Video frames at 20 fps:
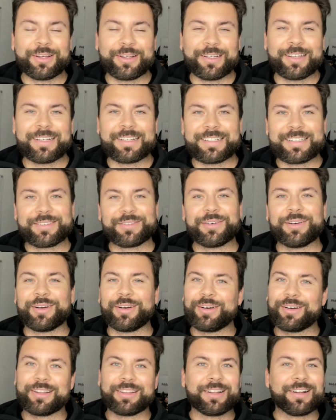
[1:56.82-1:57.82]
words for
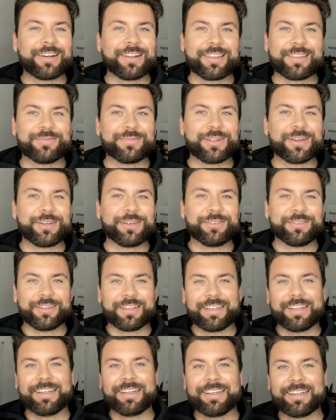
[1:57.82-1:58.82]
a lot of the
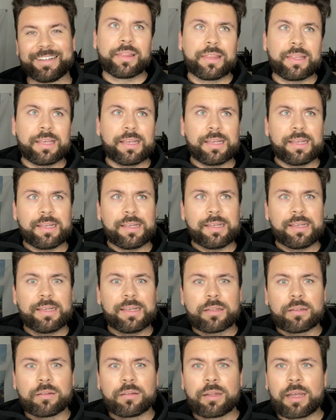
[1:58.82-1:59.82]
movie.
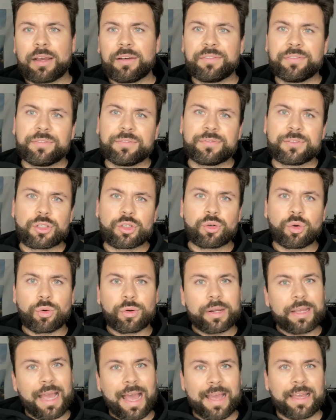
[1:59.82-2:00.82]
The love
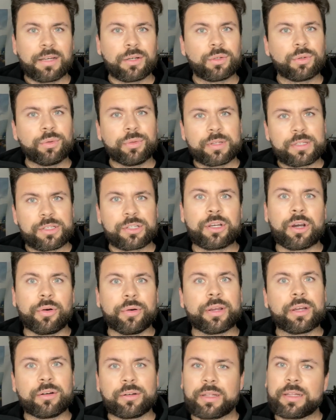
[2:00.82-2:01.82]
story angle that's
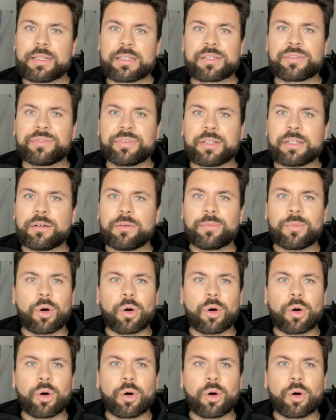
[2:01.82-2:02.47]
going on in this film